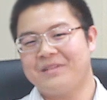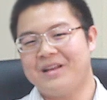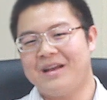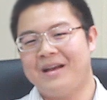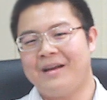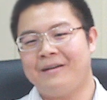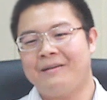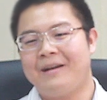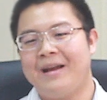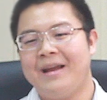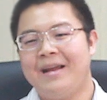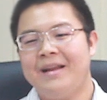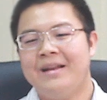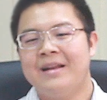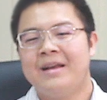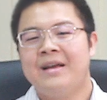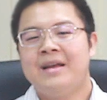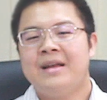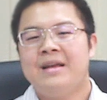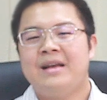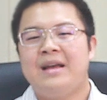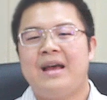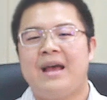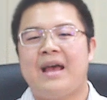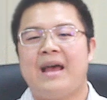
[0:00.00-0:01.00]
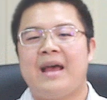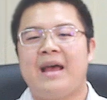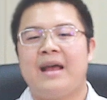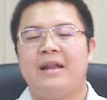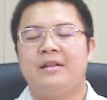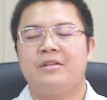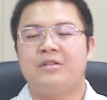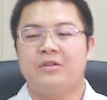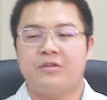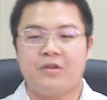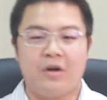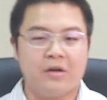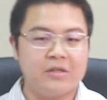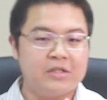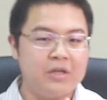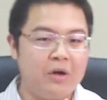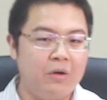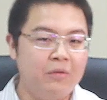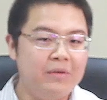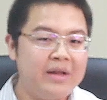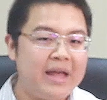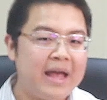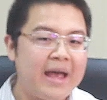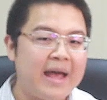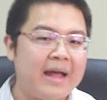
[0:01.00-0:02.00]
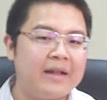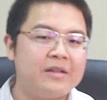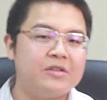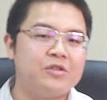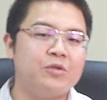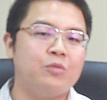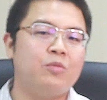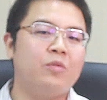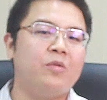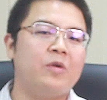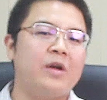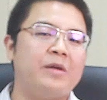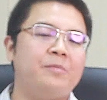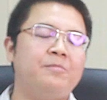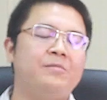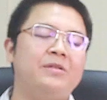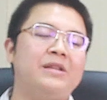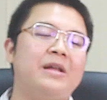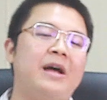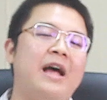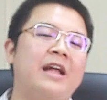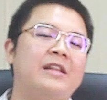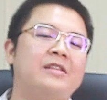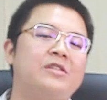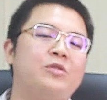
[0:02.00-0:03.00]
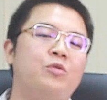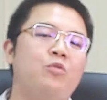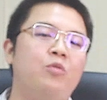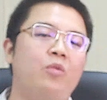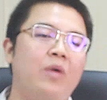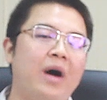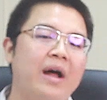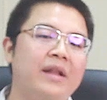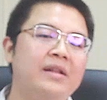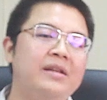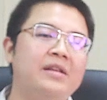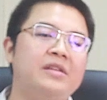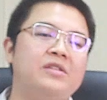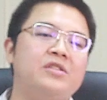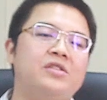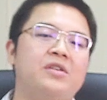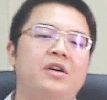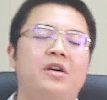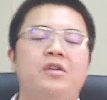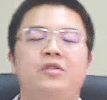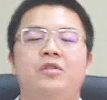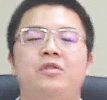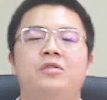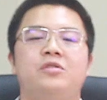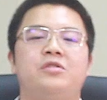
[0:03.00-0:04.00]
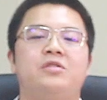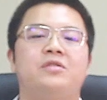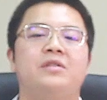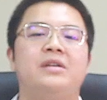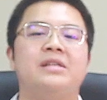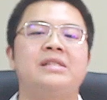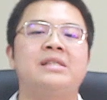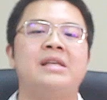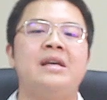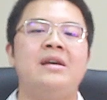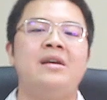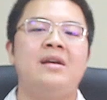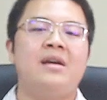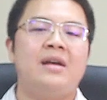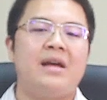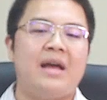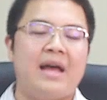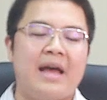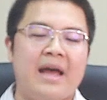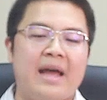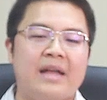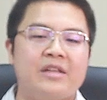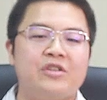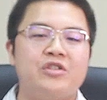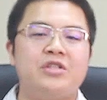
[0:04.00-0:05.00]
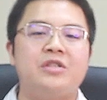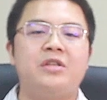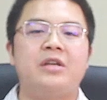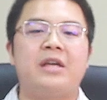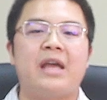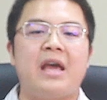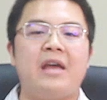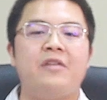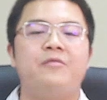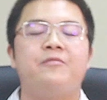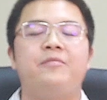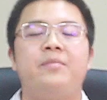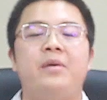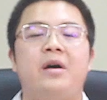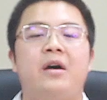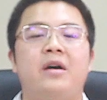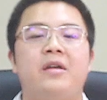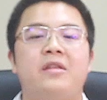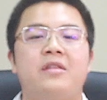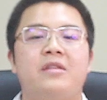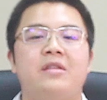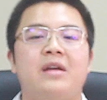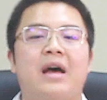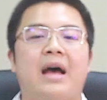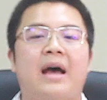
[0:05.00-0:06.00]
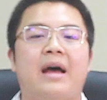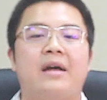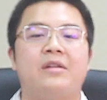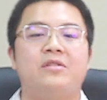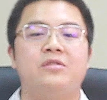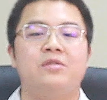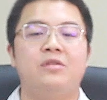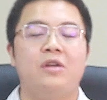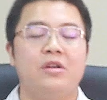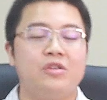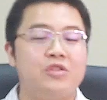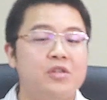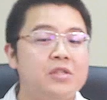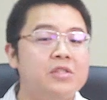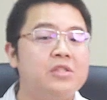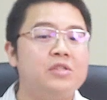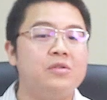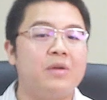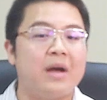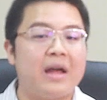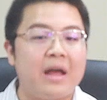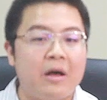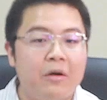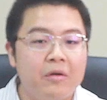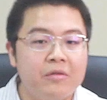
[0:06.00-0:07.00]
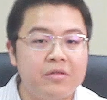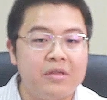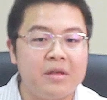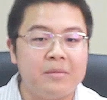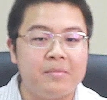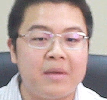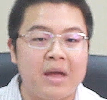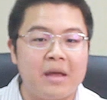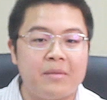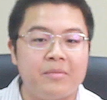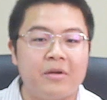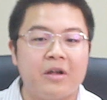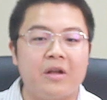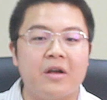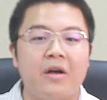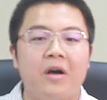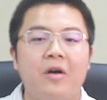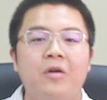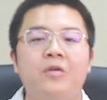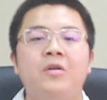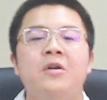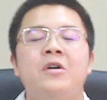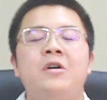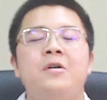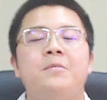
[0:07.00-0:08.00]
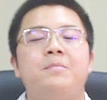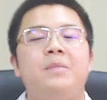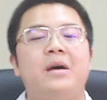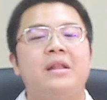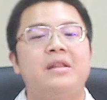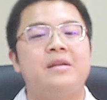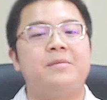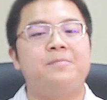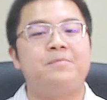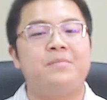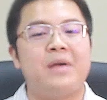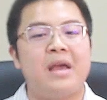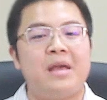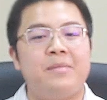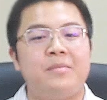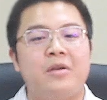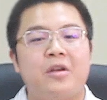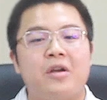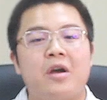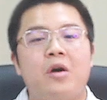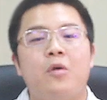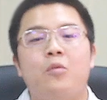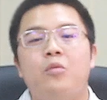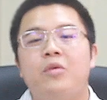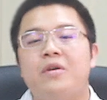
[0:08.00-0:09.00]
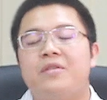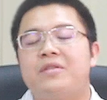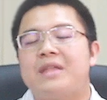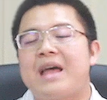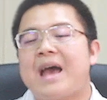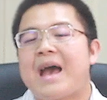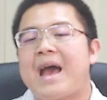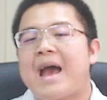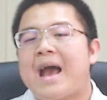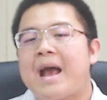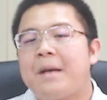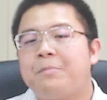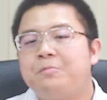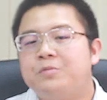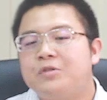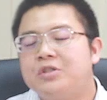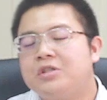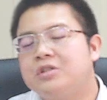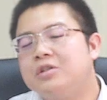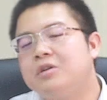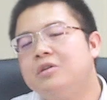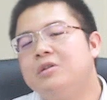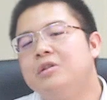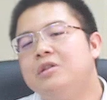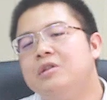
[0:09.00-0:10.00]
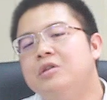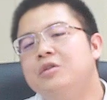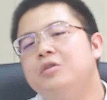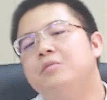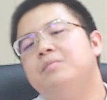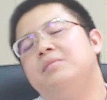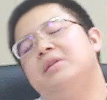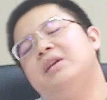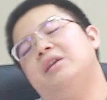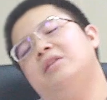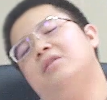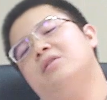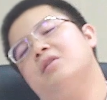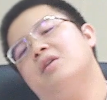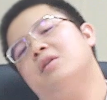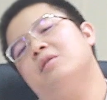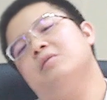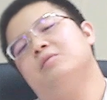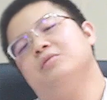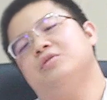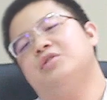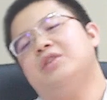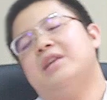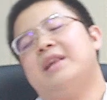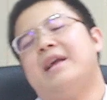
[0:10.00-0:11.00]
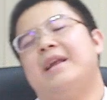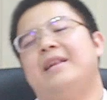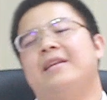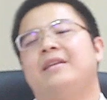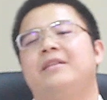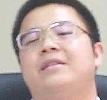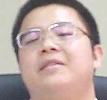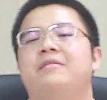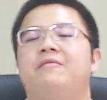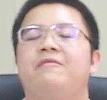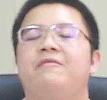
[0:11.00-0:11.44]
All right, and the doctor only had to implant 1 into her uterus, and she gave birth not just to a healthy baby girl, but a baby girl with absolutely no genetic